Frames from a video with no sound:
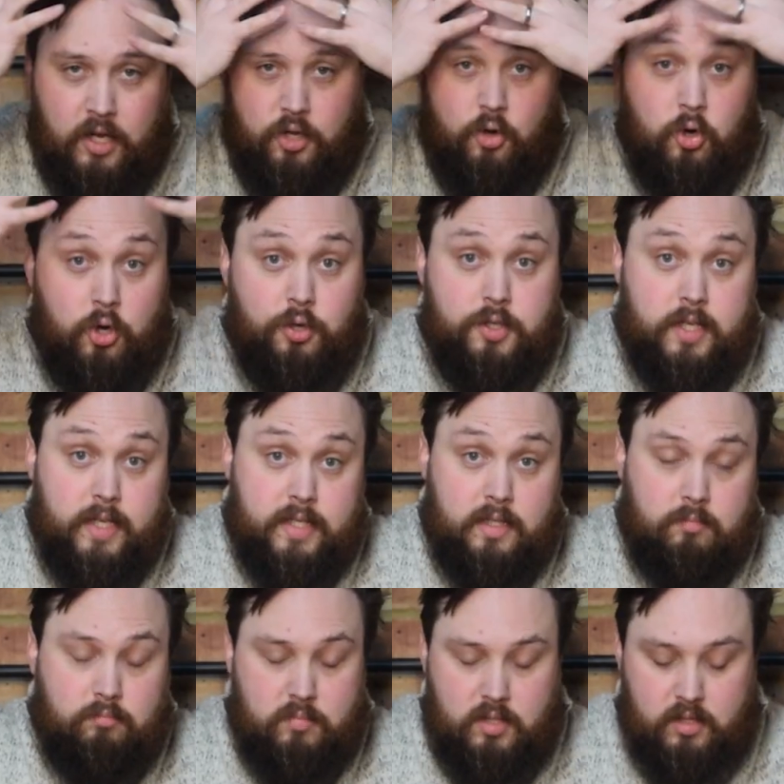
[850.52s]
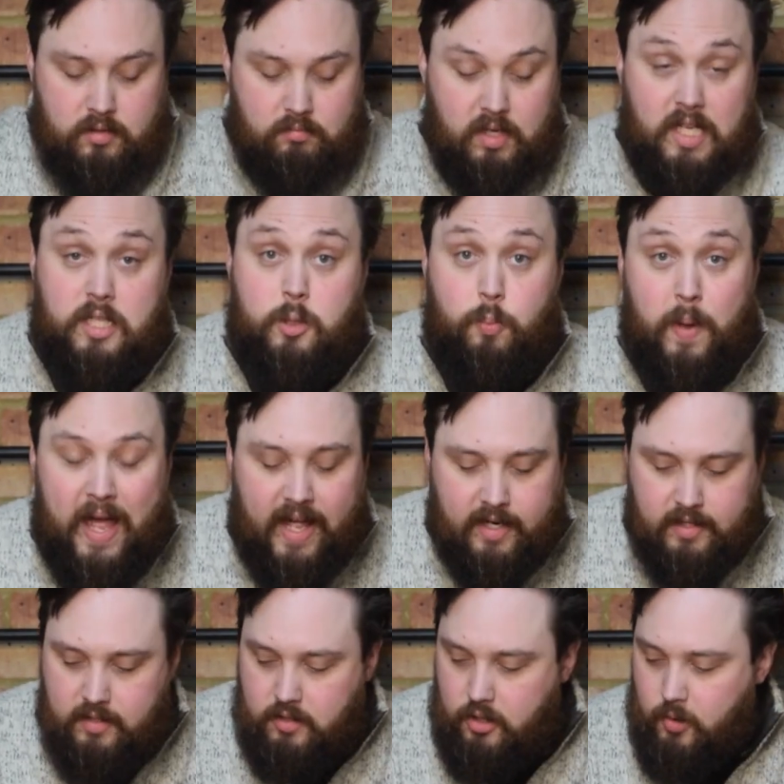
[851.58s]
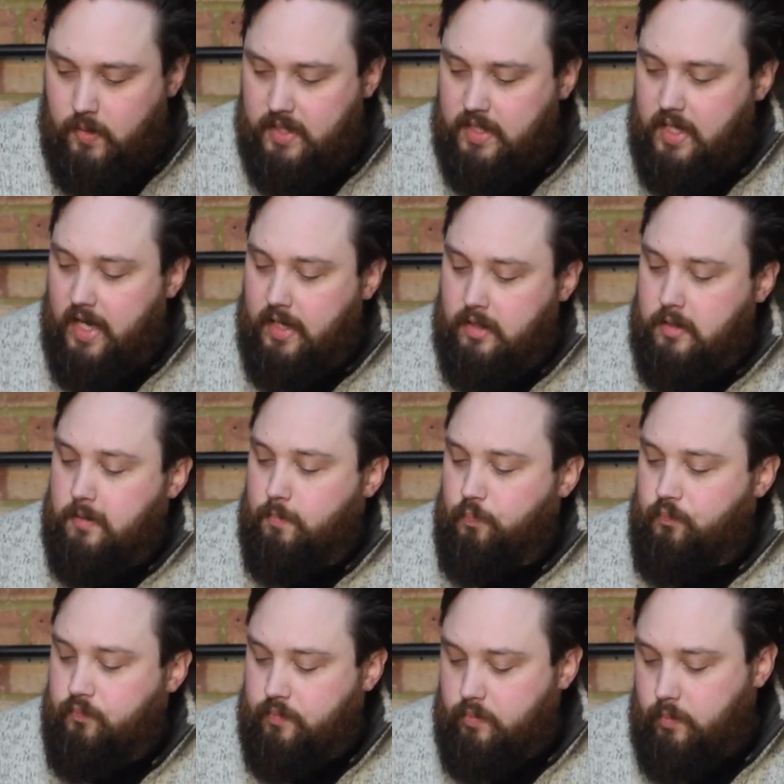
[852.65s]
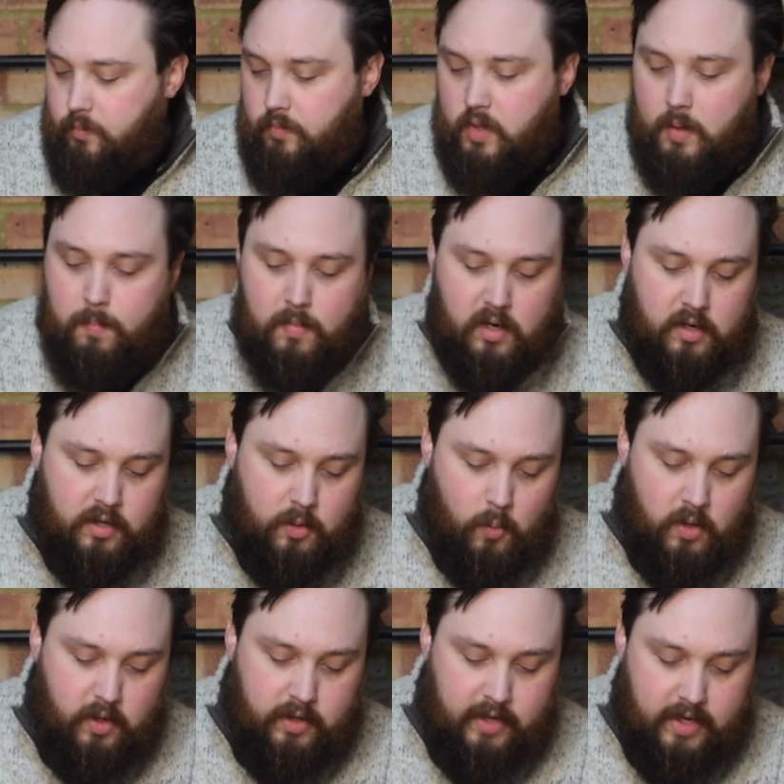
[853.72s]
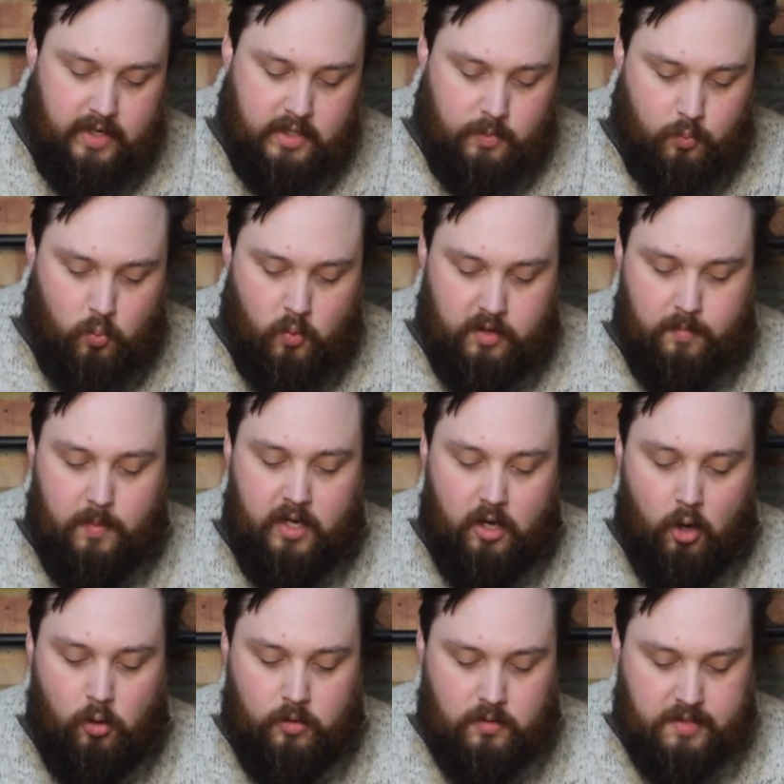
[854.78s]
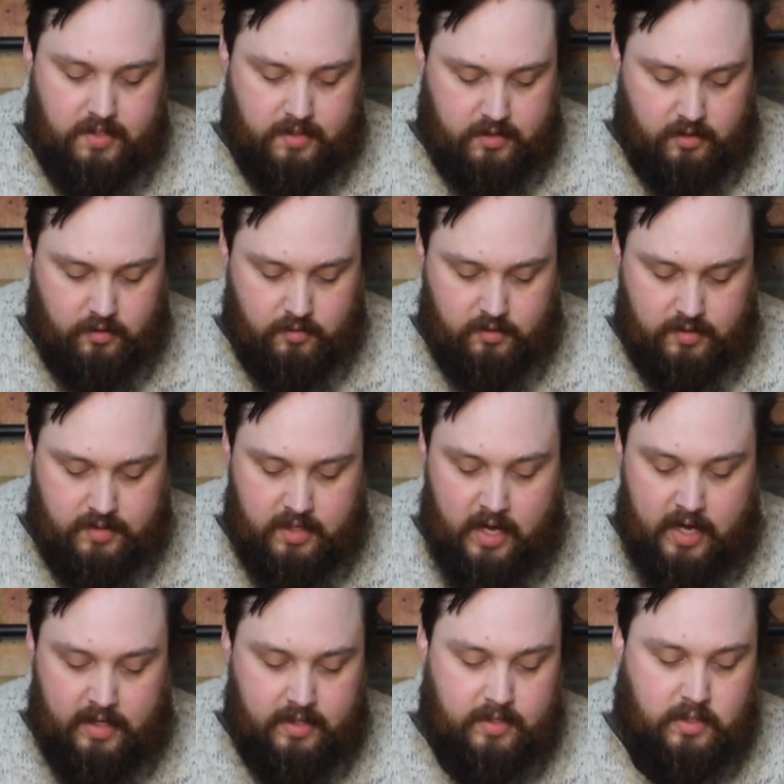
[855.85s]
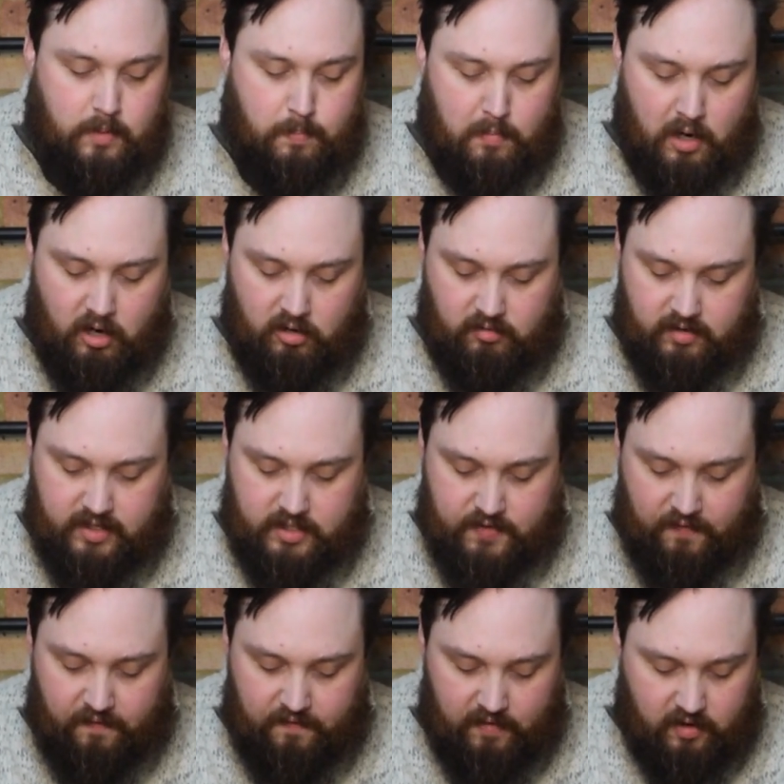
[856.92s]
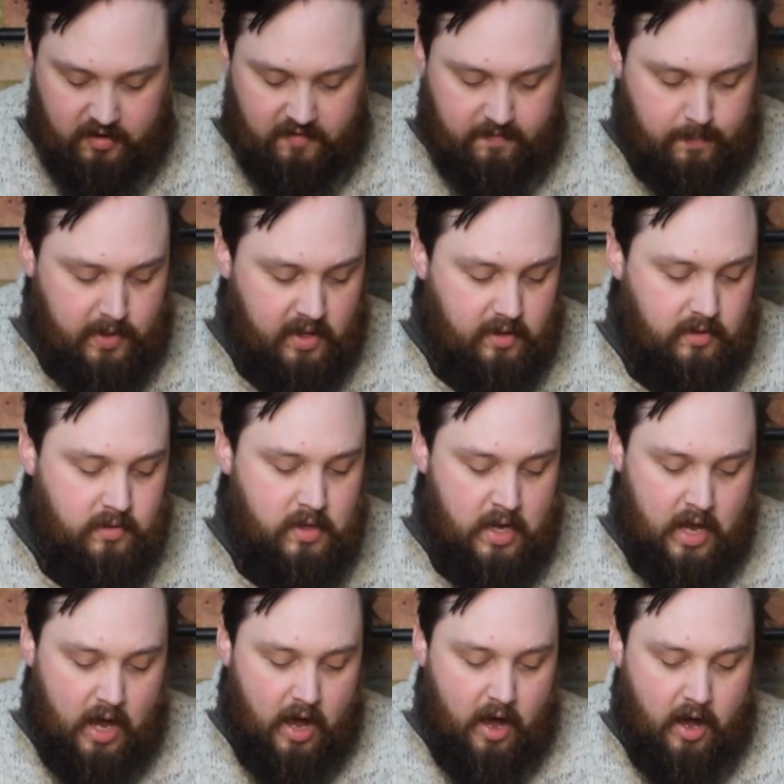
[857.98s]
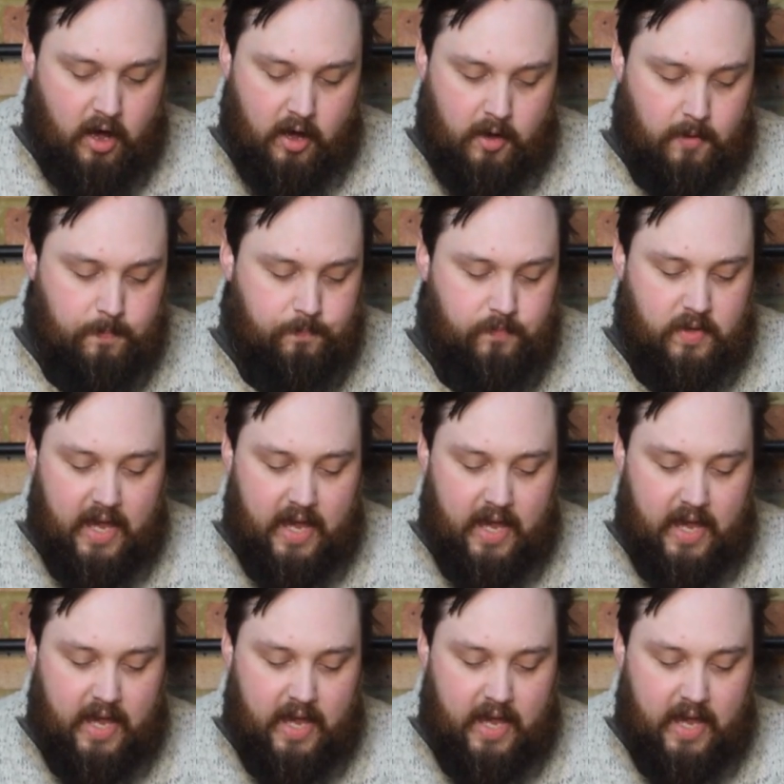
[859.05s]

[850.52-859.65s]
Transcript: your hood doesn't just expand as you ascend. My other one is one of my oldest hoods. This is a Mares 5mm, and